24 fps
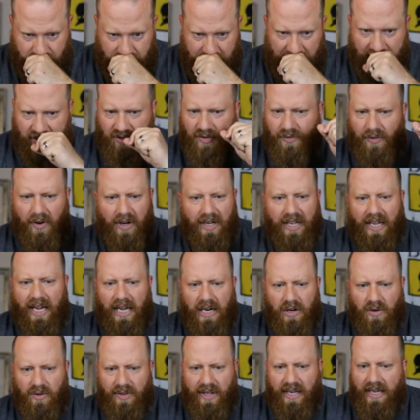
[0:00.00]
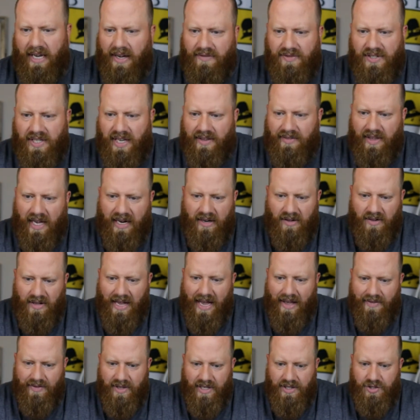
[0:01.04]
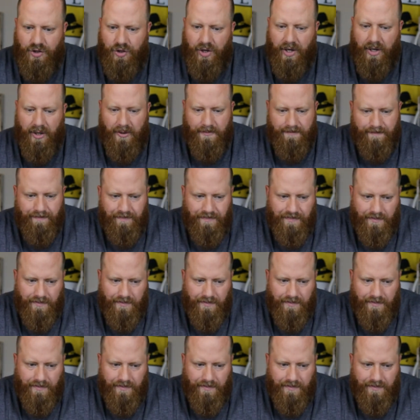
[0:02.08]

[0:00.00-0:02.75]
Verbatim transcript: It's funny, I don't think I've said that a lot this year.